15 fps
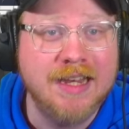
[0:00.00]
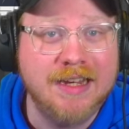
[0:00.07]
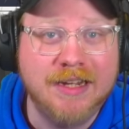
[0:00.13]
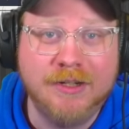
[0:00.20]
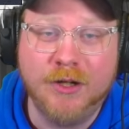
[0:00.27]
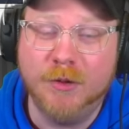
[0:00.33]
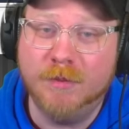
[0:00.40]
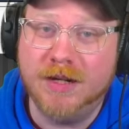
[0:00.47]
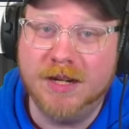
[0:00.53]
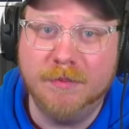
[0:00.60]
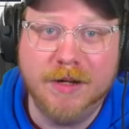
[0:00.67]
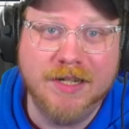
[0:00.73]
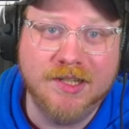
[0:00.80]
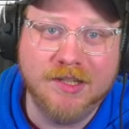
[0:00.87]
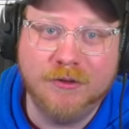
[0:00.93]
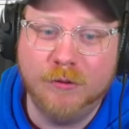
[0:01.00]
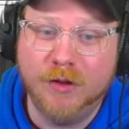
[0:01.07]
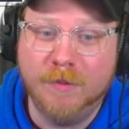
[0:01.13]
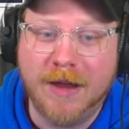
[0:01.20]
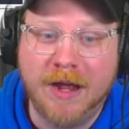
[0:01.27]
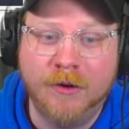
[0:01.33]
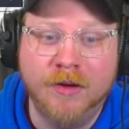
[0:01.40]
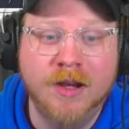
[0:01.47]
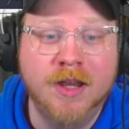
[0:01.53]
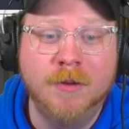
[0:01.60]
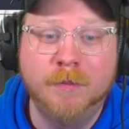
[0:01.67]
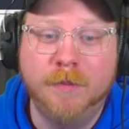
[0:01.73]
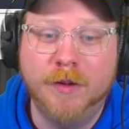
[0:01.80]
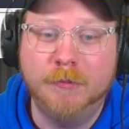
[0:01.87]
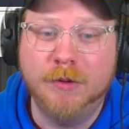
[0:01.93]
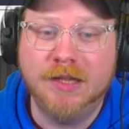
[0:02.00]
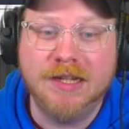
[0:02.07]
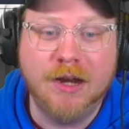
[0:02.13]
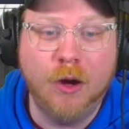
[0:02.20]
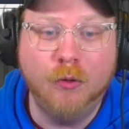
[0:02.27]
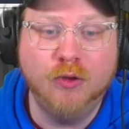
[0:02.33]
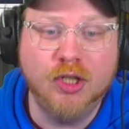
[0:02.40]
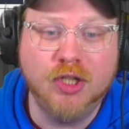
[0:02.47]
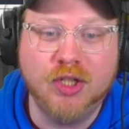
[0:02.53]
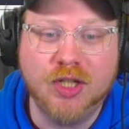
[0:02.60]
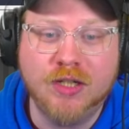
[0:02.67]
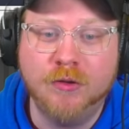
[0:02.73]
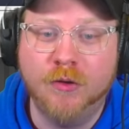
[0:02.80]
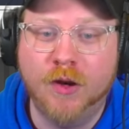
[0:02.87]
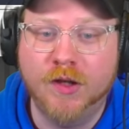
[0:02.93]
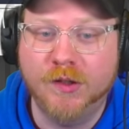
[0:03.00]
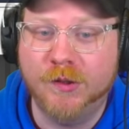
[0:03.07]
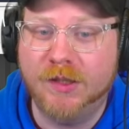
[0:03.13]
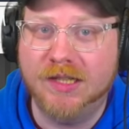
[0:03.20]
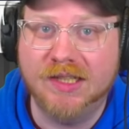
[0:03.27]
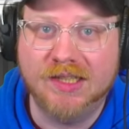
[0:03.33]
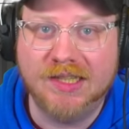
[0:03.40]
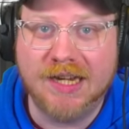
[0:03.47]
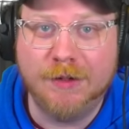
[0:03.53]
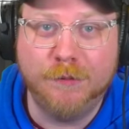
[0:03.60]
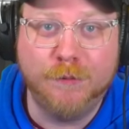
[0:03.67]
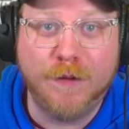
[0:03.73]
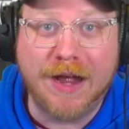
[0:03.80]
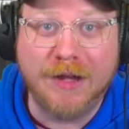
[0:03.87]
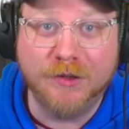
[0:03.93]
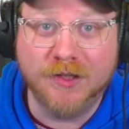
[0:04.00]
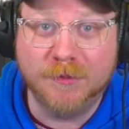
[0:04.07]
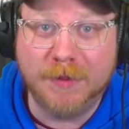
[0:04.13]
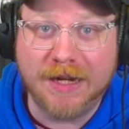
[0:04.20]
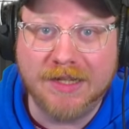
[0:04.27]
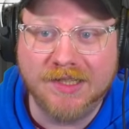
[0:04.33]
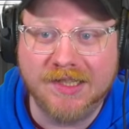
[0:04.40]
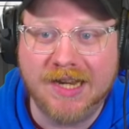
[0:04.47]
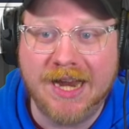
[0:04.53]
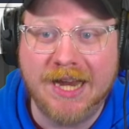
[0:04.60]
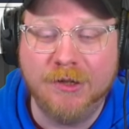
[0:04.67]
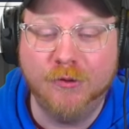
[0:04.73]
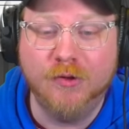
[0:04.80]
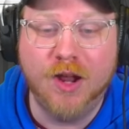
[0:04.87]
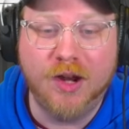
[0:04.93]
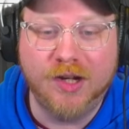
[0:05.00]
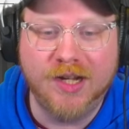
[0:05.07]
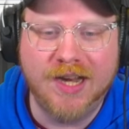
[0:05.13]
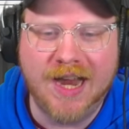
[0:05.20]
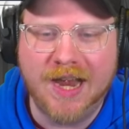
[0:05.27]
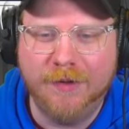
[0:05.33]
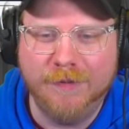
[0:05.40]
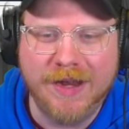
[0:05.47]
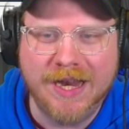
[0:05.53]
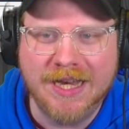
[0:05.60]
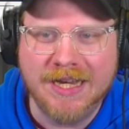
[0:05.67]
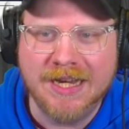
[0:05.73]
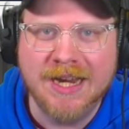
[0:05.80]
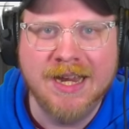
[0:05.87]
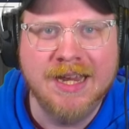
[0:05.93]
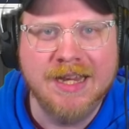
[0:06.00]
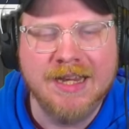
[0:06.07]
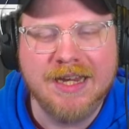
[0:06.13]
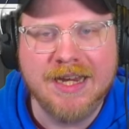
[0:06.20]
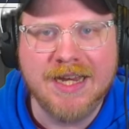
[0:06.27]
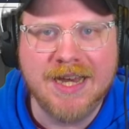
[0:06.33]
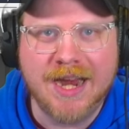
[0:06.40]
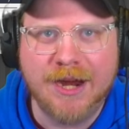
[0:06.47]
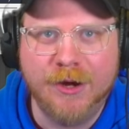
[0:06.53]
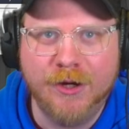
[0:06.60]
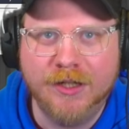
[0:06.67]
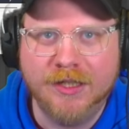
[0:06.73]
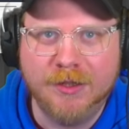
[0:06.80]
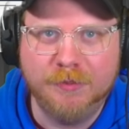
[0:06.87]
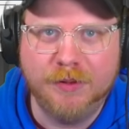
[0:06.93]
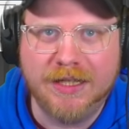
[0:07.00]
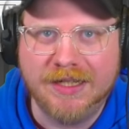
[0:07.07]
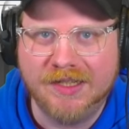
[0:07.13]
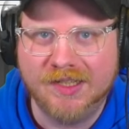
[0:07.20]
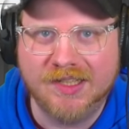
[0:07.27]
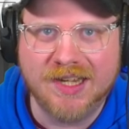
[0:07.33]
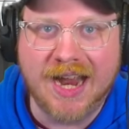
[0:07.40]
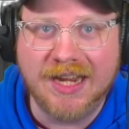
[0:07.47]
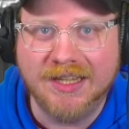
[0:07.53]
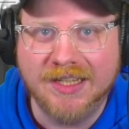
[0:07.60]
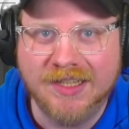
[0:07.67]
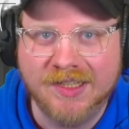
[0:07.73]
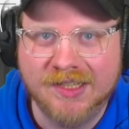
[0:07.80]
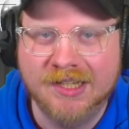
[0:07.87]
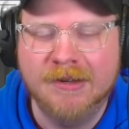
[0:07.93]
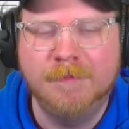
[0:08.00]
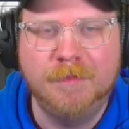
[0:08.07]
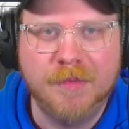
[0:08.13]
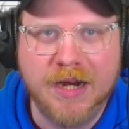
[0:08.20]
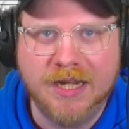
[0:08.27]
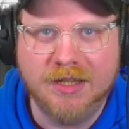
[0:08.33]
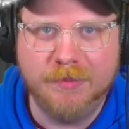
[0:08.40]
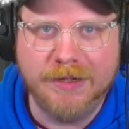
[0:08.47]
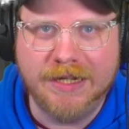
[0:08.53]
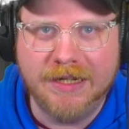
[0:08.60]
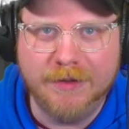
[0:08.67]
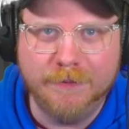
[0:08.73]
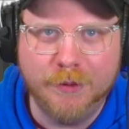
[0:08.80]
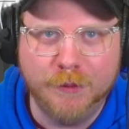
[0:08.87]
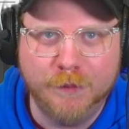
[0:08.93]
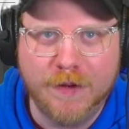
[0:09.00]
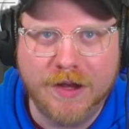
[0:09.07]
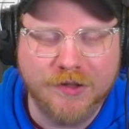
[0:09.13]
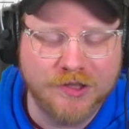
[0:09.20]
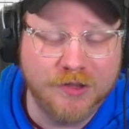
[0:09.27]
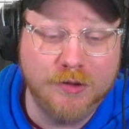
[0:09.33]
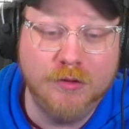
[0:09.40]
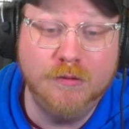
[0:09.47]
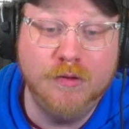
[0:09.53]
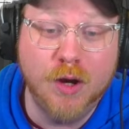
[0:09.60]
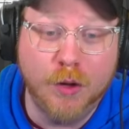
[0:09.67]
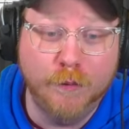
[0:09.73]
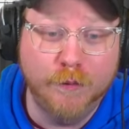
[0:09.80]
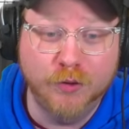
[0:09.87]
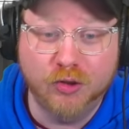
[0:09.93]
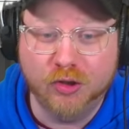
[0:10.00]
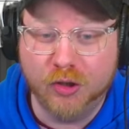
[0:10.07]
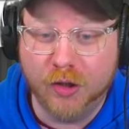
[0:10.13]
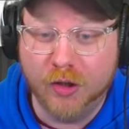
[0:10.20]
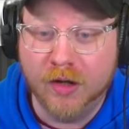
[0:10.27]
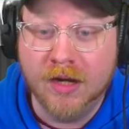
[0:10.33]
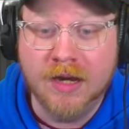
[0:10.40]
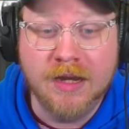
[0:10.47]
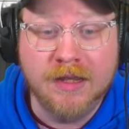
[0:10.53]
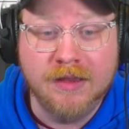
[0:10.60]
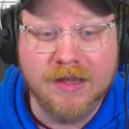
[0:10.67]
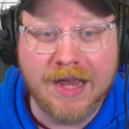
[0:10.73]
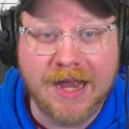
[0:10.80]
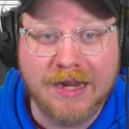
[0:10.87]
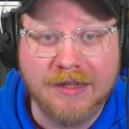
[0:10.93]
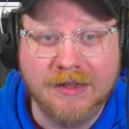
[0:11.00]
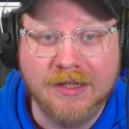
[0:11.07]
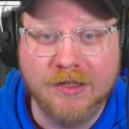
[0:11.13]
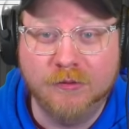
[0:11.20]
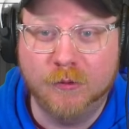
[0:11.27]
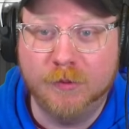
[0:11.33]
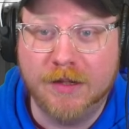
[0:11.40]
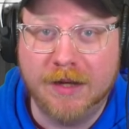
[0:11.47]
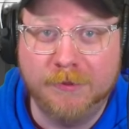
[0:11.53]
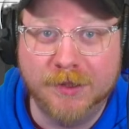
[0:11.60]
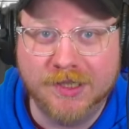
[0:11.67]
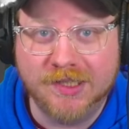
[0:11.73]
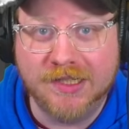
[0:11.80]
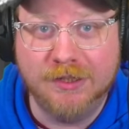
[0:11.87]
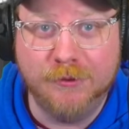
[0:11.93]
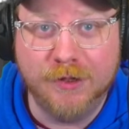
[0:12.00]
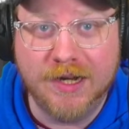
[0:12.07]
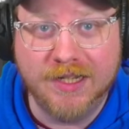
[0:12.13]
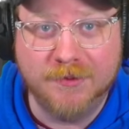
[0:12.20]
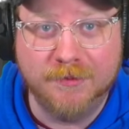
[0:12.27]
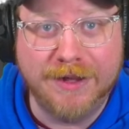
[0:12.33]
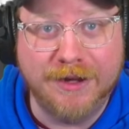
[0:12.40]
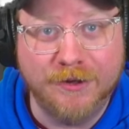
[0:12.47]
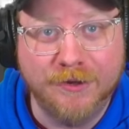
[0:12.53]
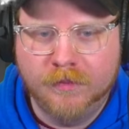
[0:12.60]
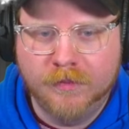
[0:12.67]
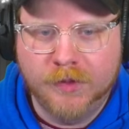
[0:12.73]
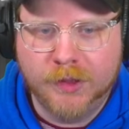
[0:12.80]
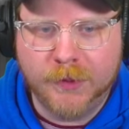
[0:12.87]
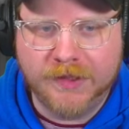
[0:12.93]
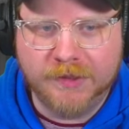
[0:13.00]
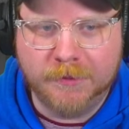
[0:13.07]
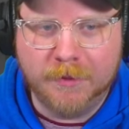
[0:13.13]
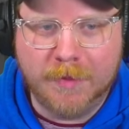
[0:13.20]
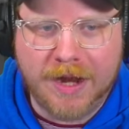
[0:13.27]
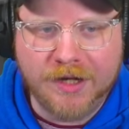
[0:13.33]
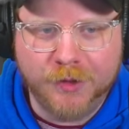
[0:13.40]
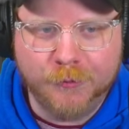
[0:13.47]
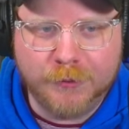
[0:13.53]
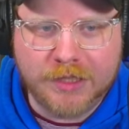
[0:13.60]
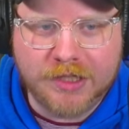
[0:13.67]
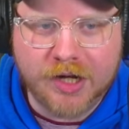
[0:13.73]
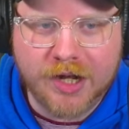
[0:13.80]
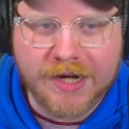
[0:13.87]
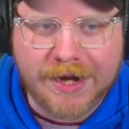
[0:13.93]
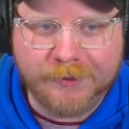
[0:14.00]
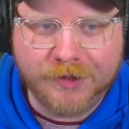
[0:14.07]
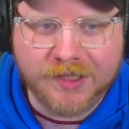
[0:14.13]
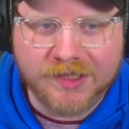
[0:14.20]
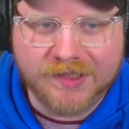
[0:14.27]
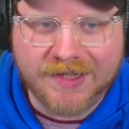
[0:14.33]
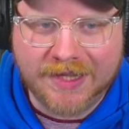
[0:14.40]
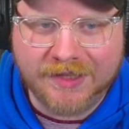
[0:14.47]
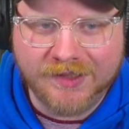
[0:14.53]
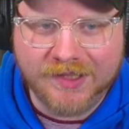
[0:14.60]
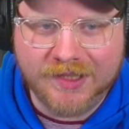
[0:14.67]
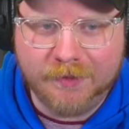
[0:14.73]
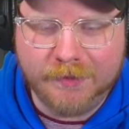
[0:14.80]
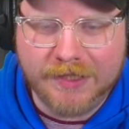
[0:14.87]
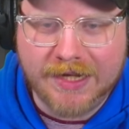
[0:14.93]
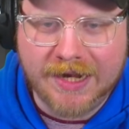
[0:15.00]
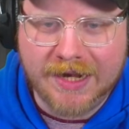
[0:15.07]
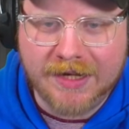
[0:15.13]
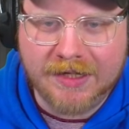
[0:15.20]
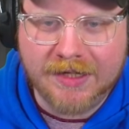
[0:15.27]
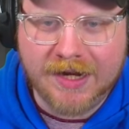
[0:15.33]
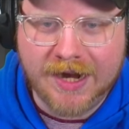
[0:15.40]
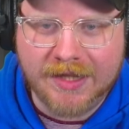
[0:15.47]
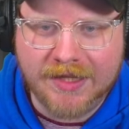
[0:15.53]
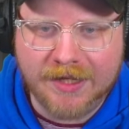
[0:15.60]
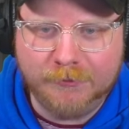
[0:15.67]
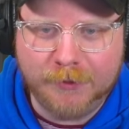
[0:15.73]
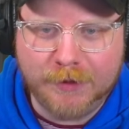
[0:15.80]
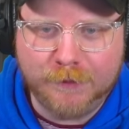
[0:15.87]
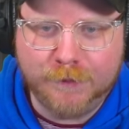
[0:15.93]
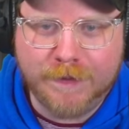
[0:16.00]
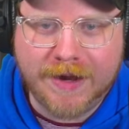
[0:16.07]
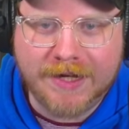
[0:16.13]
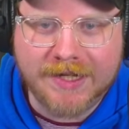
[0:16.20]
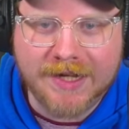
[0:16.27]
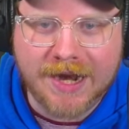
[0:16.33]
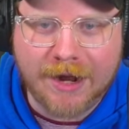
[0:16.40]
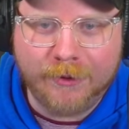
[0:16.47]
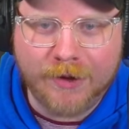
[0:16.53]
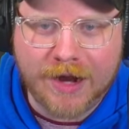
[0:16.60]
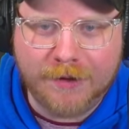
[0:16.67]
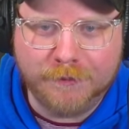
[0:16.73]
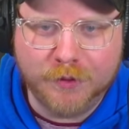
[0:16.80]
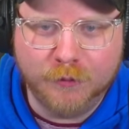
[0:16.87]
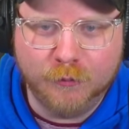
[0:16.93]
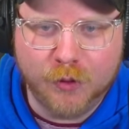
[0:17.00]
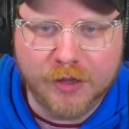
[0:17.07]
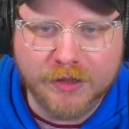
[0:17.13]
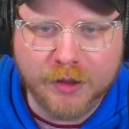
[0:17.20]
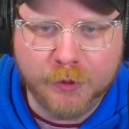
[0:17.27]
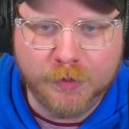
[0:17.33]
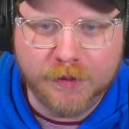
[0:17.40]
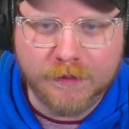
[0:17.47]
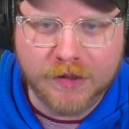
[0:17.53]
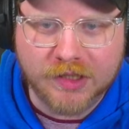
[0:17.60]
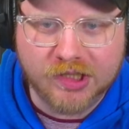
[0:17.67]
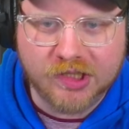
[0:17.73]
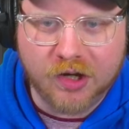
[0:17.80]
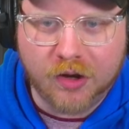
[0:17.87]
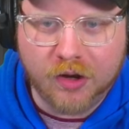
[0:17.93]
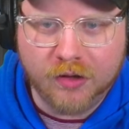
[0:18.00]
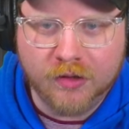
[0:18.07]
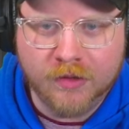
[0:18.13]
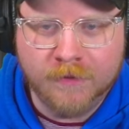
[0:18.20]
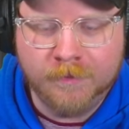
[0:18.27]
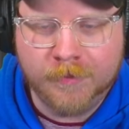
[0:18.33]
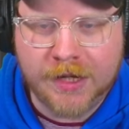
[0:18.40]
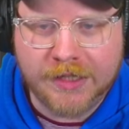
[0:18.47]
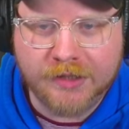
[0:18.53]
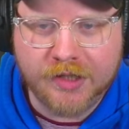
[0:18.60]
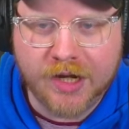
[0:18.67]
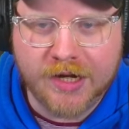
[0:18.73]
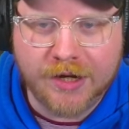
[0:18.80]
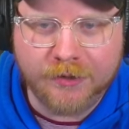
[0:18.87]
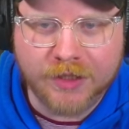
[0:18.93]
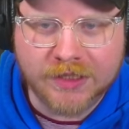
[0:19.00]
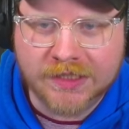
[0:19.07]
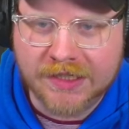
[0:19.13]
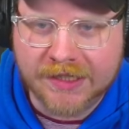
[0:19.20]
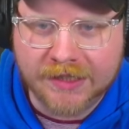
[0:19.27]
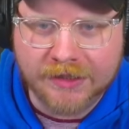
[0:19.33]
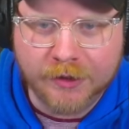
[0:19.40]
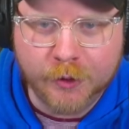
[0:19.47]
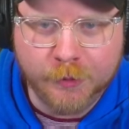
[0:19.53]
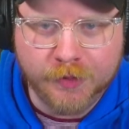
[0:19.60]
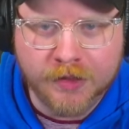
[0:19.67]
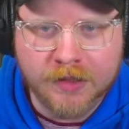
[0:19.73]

It could be a minuscule amount, but with the OGG, you're also going to save file space and you're not going to have any inherently placed silence at the beginning of your file. So you know for sure that this will be able to synchronize better. So as a reminder, we cut out the silence at the beginning and then we faded out after one loop of the song and cut out the second loop.